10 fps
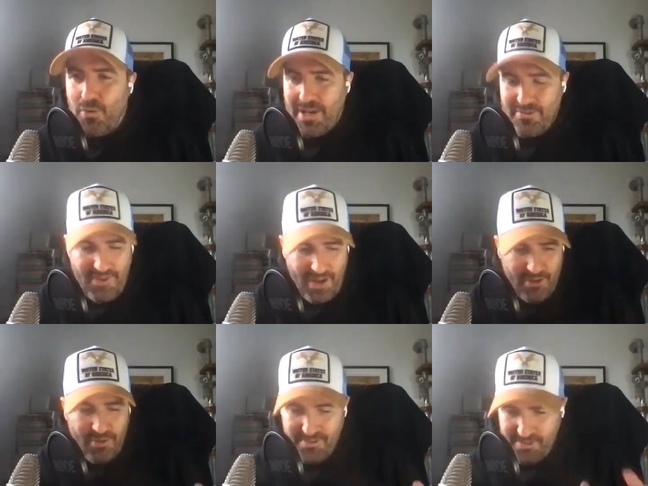Like gold has
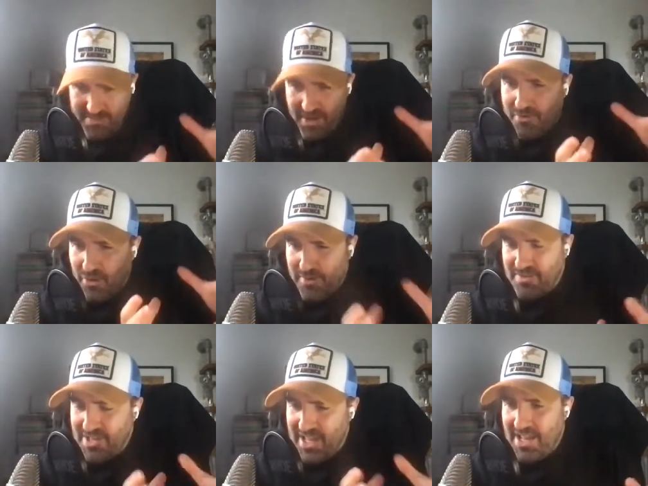value because I've
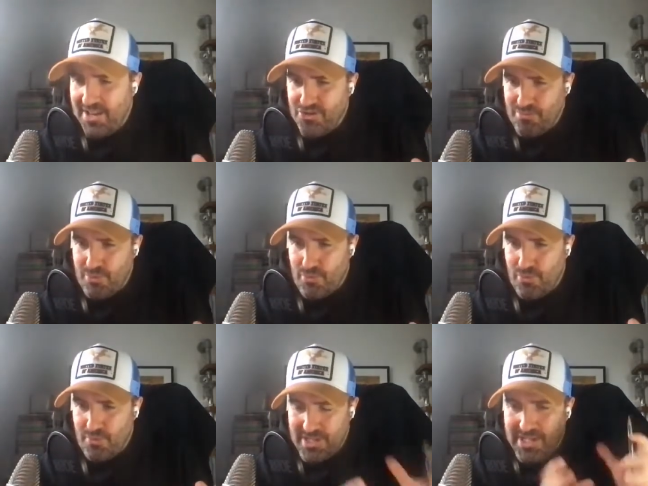got this
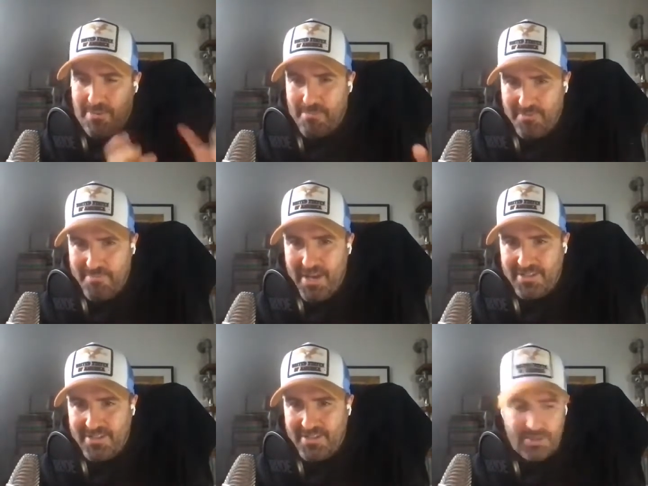tangible lump
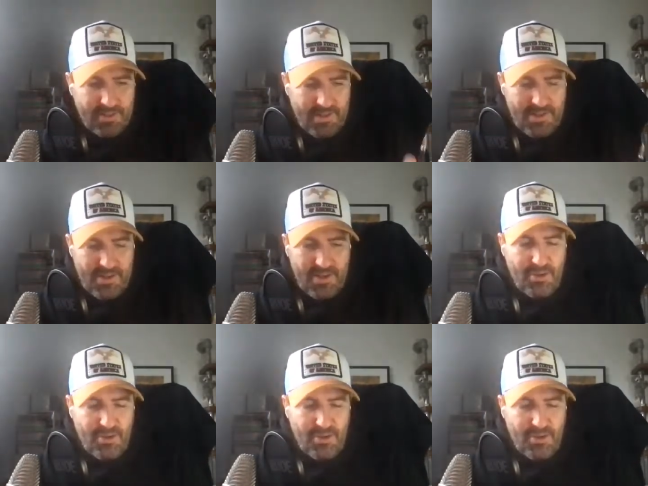of metal, and